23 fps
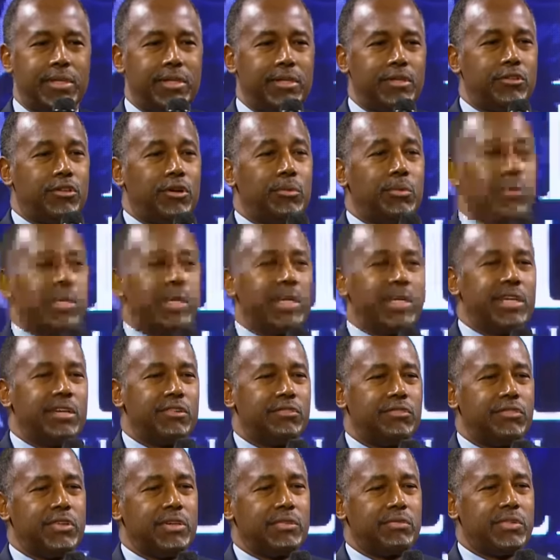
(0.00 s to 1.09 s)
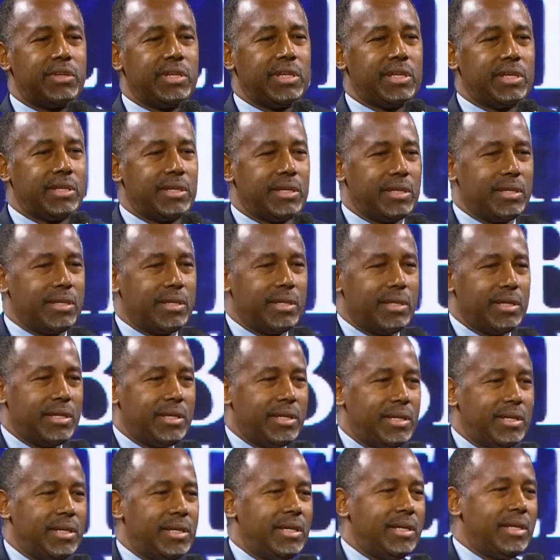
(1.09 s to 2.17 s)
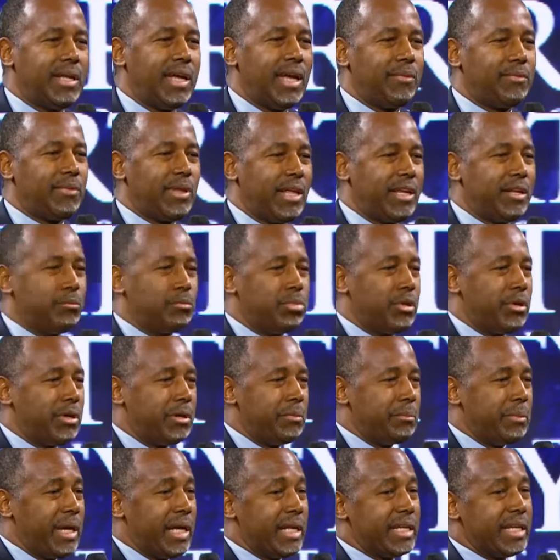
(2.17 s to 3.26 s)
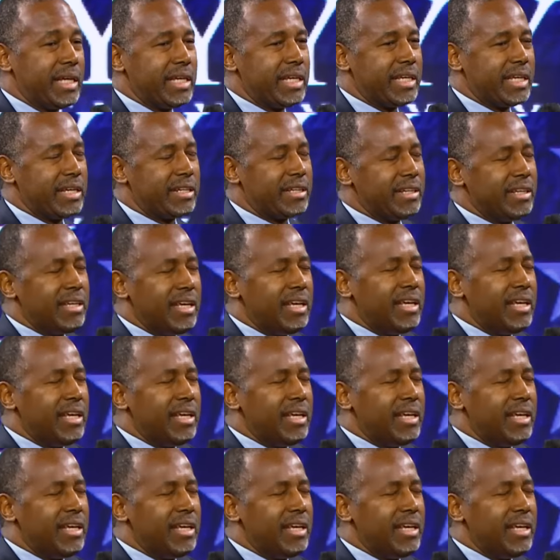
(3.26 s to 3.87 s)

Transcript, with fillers: Don't want to hit 50 and have that employer mandate kicked in.